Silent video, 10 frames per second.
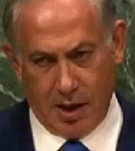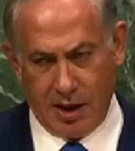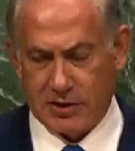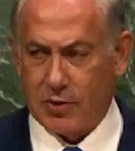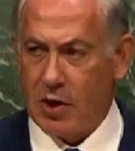
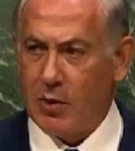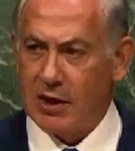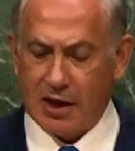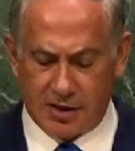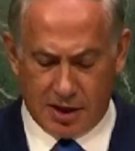Israel will
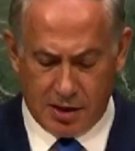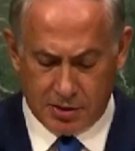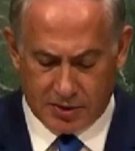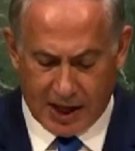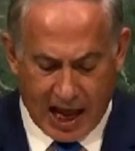
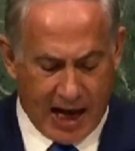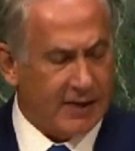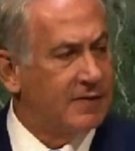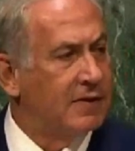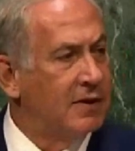continue to
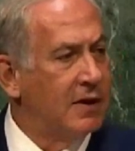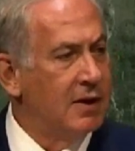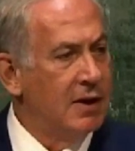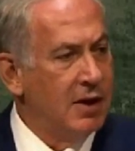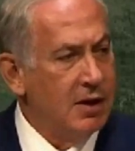act
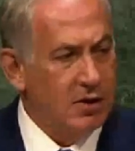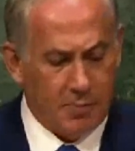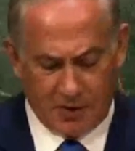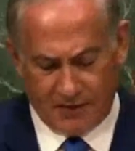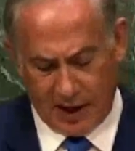to
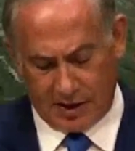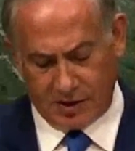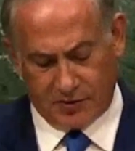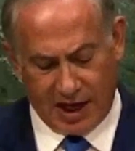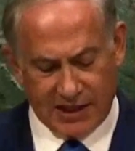prevent
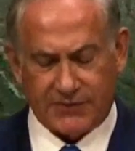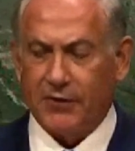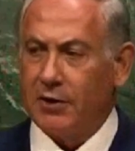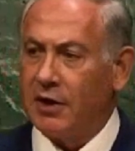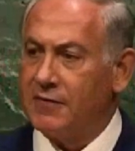the
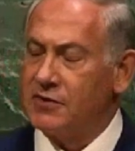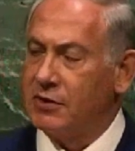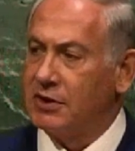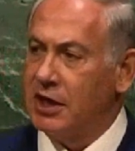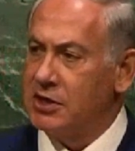transfer of
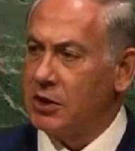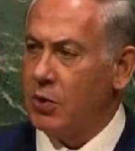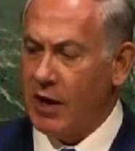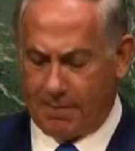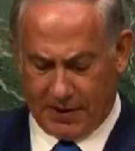
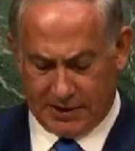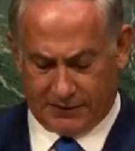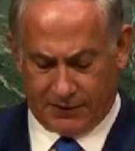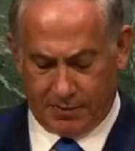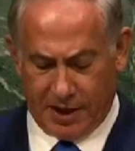strategic
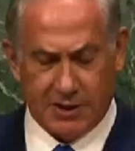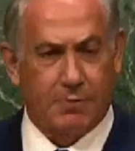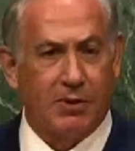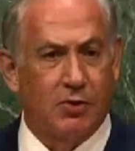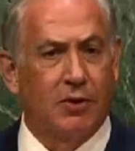weapons to
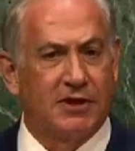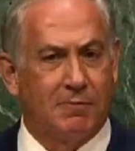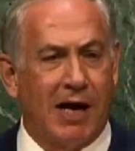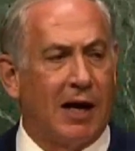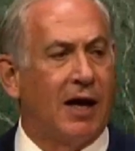
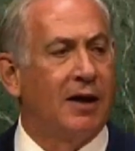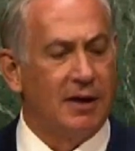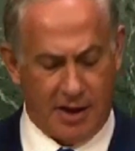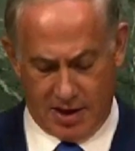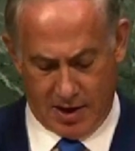Hezbollah
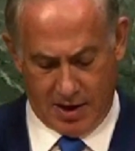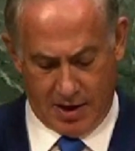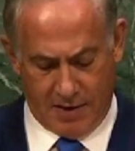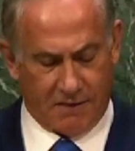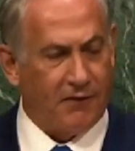
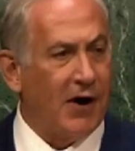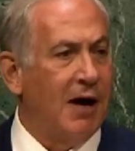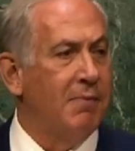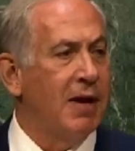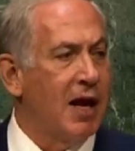
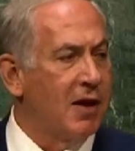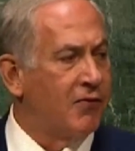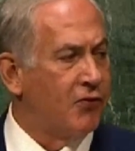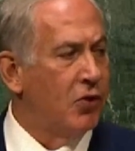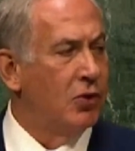from and
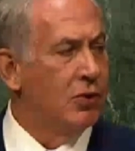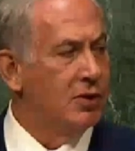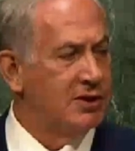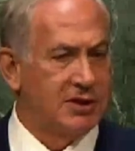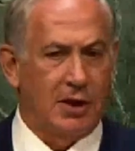through
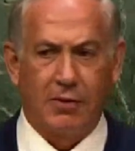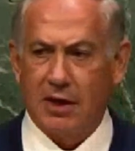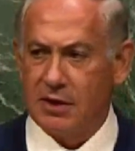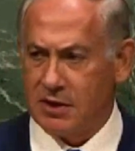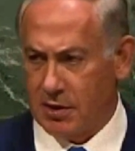
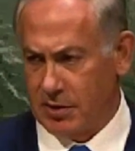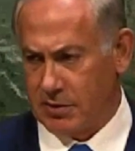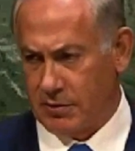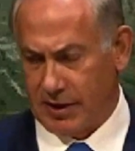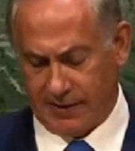Syrian
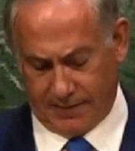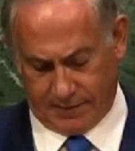territory.